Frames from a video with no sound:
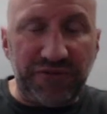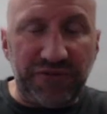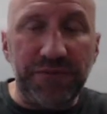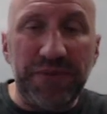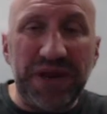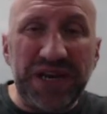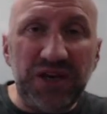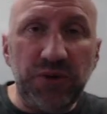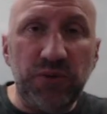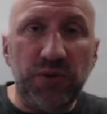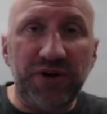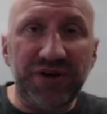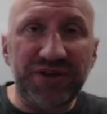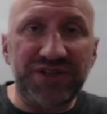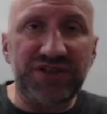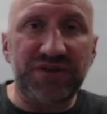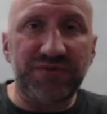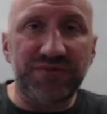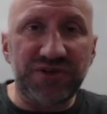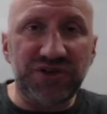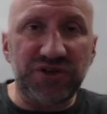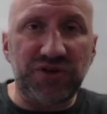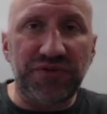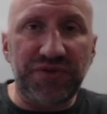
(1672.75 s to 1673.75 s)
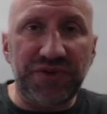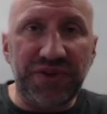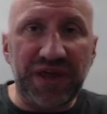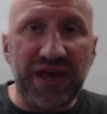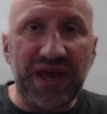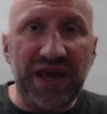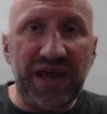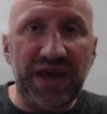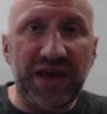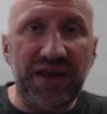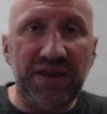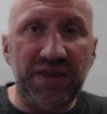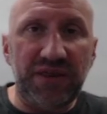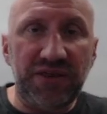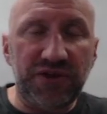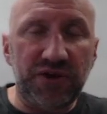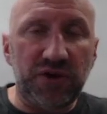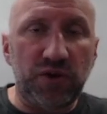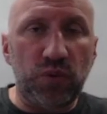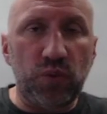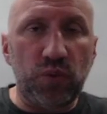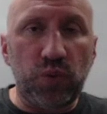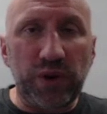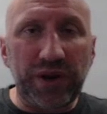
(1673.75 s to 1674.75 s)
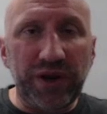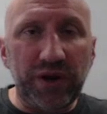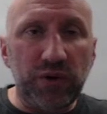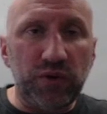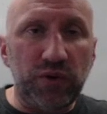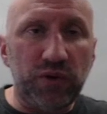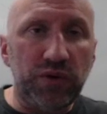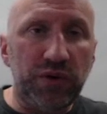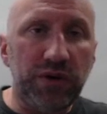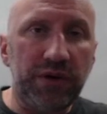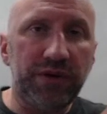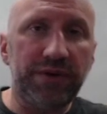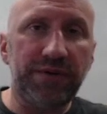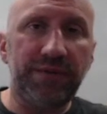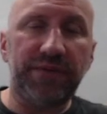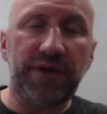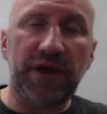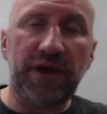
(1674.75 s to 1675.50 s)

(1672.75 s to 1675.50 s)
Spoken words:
menu items on there that will,